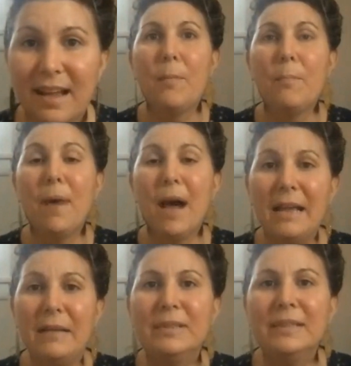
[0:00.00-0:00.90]

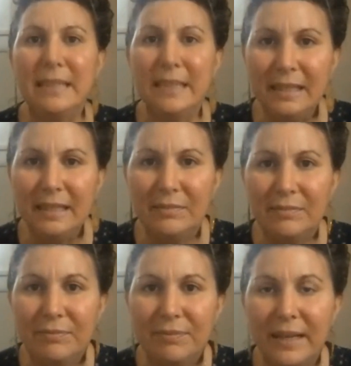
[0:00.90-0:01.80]
My
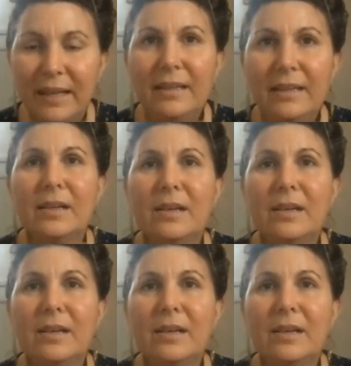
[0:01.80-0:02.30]
belief in